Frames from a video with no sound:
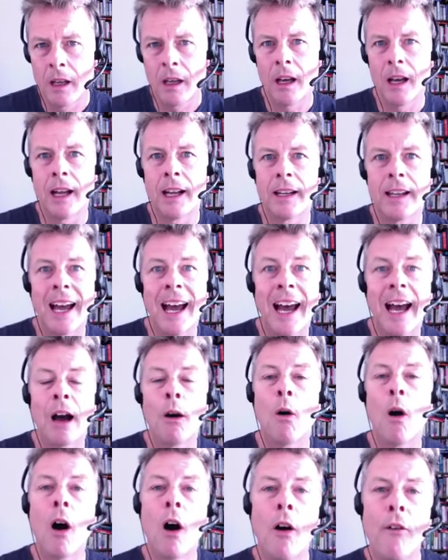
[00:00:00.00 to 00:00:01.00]
and
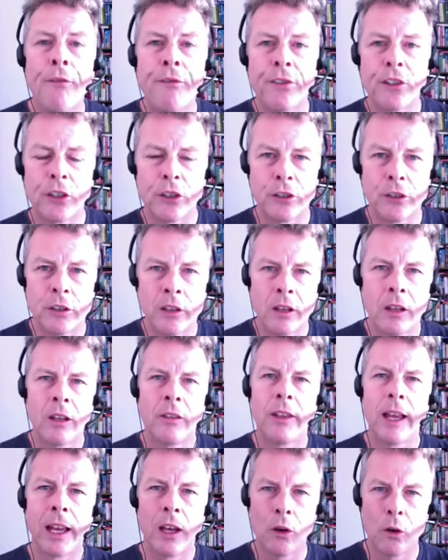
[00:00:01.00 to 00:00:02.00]
how often
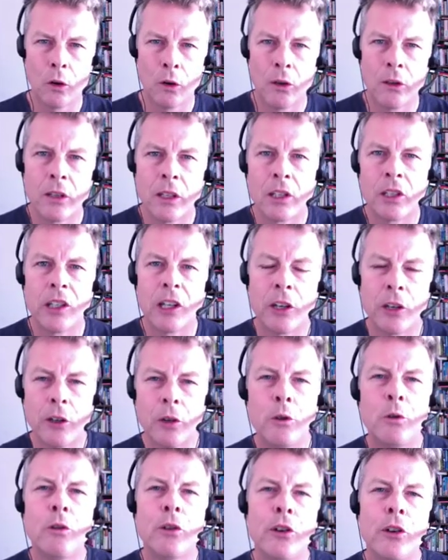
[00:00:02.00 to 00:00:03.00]
they ordered, so
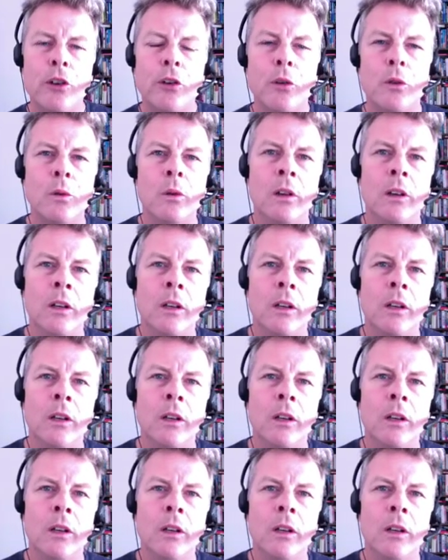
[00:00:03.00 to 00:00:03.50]
you knew